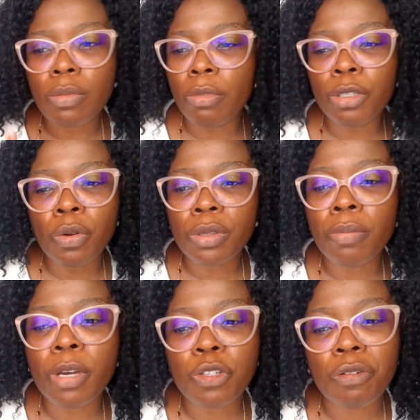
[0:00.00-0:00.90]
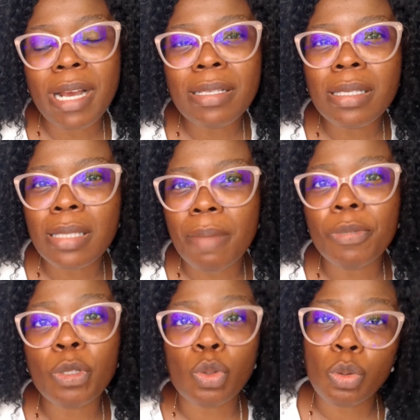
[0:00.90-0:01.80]
You know, the moisturizing step
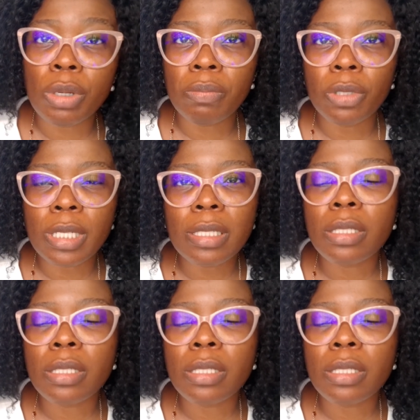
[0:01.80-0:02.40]
is so important.